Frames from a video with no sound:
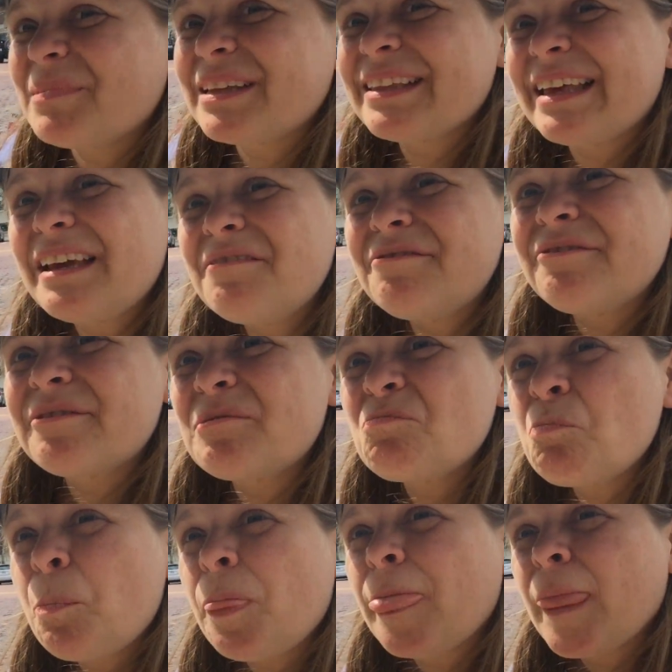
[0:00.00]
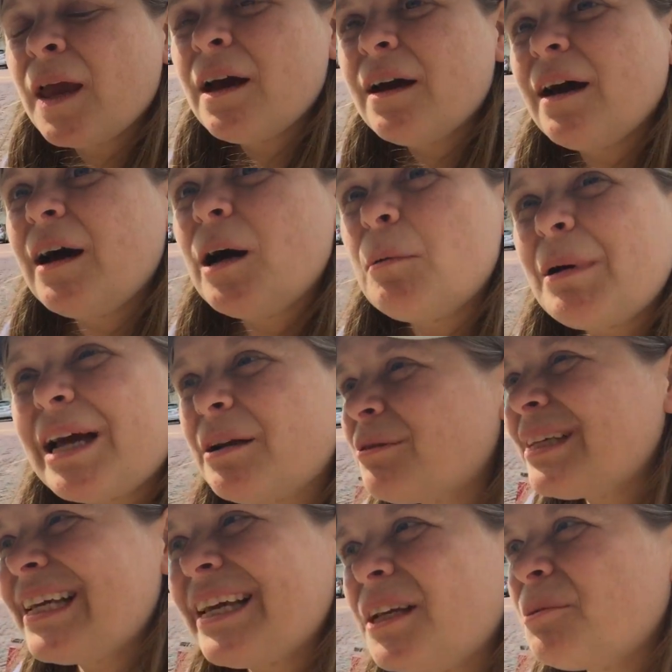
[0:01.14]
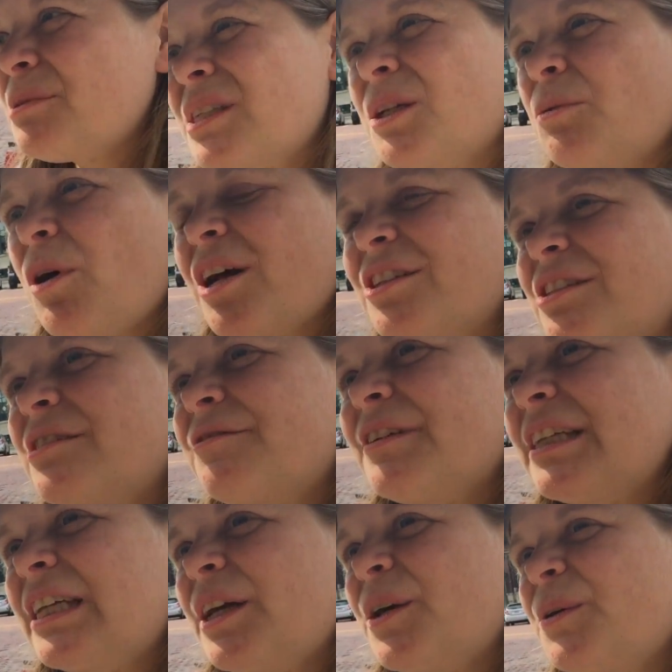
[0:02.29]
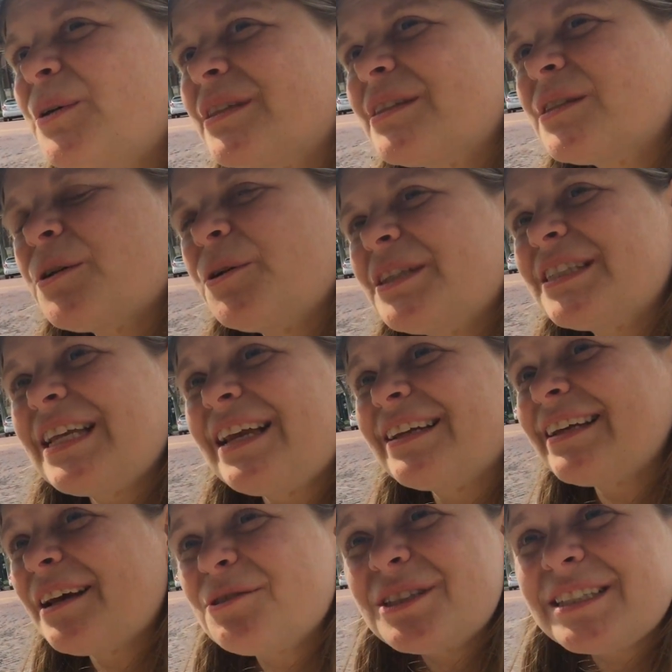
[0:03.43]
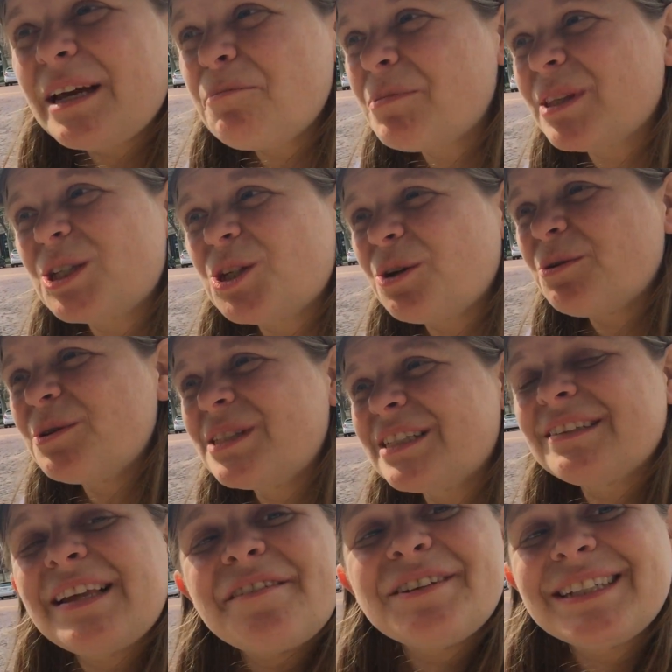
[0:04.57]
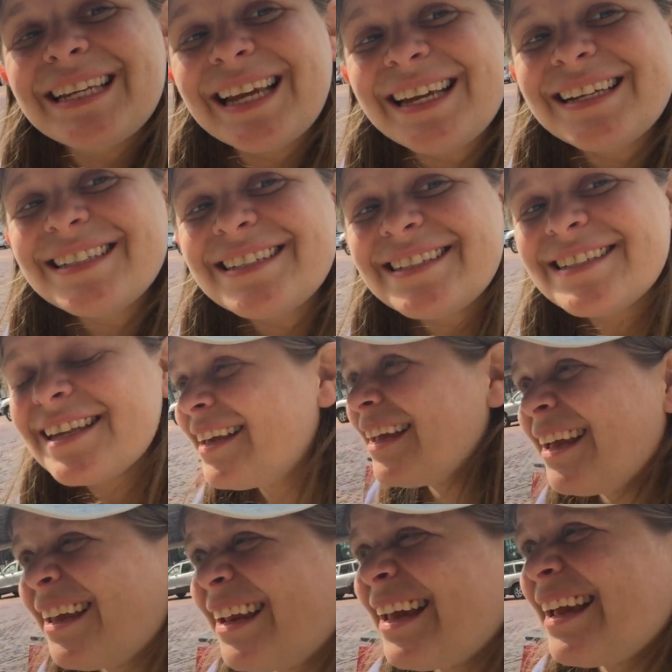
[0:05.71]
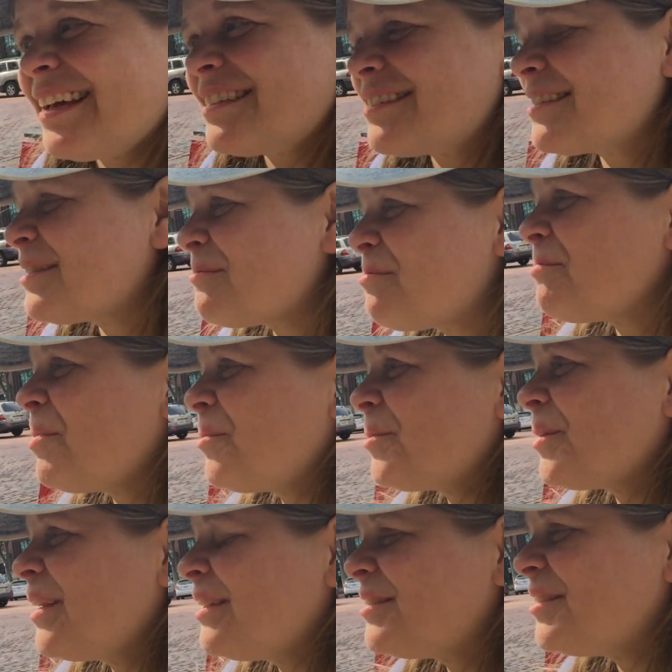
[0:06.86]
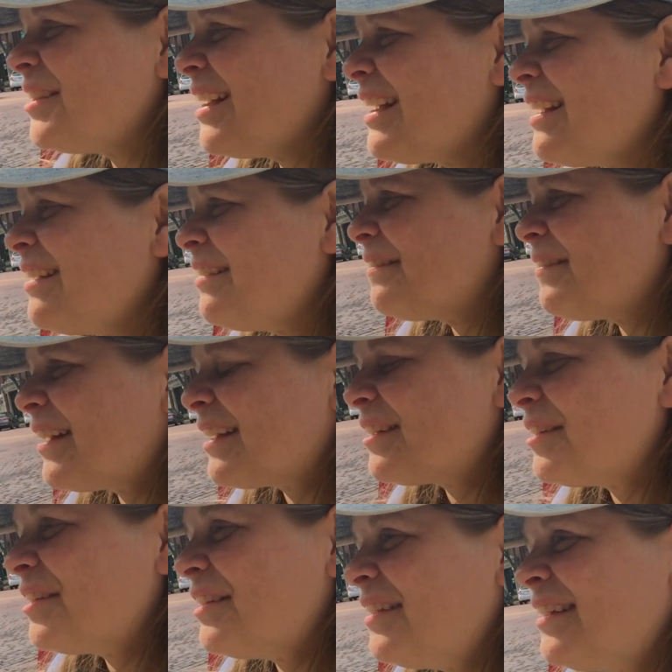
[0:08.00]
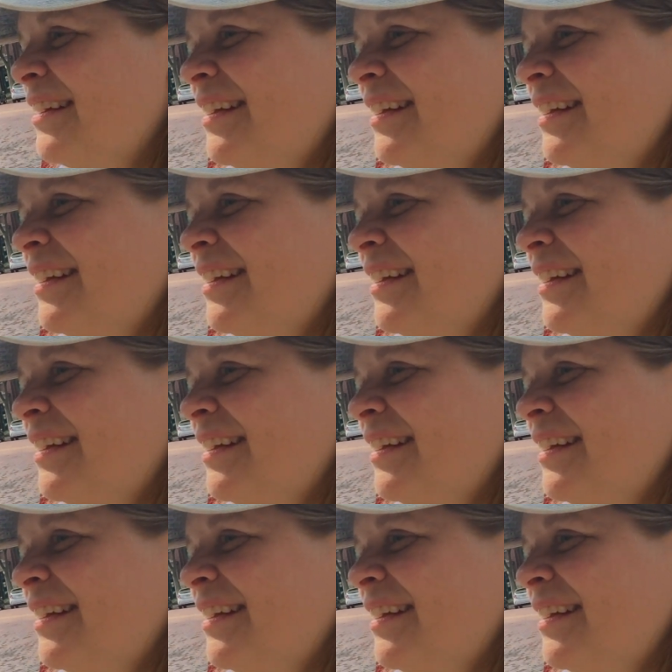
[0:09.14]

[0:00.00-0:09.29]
in my life. I don't think anyone's going to watch this video, and so it's not announced yet, but the show is in 11 days, and I asked the promoter yesterday if I could